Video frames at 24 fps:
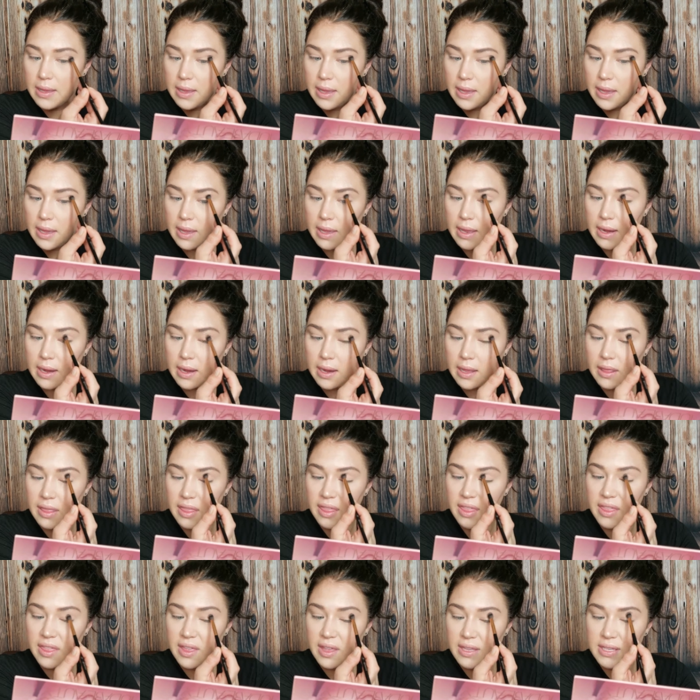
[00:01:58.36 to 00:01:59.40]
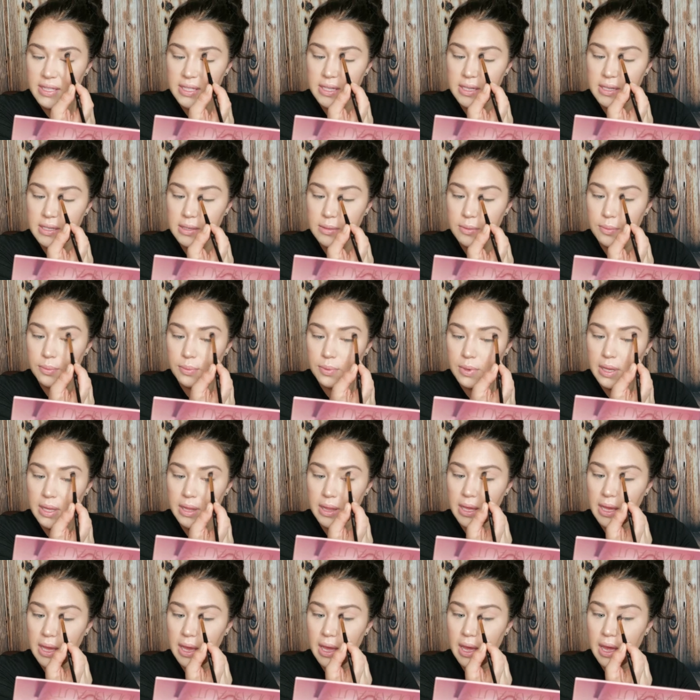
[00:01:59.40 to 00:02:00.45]
And this is
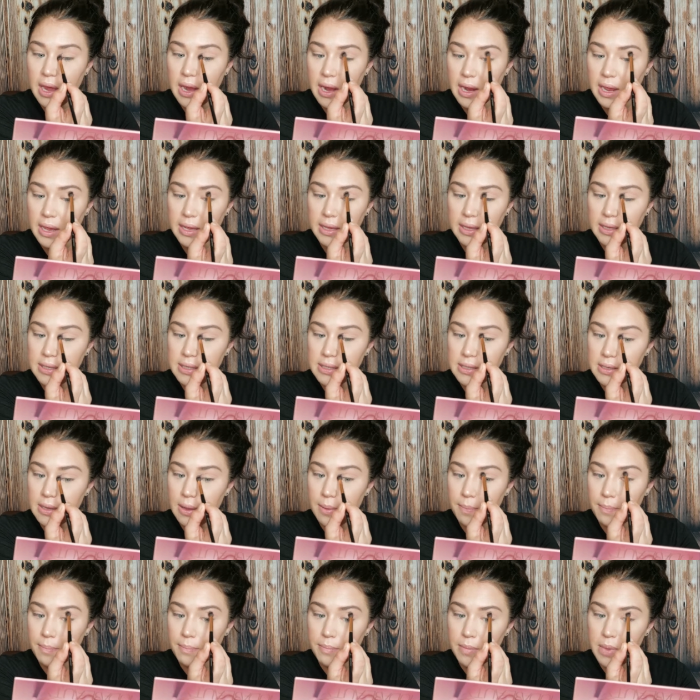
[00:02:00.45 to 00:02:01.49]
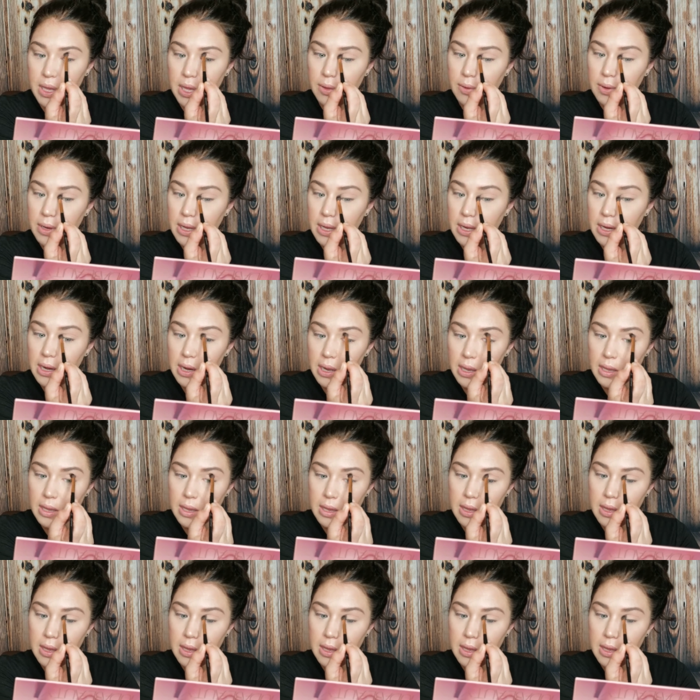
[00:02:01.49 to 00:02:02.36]
really a nice muted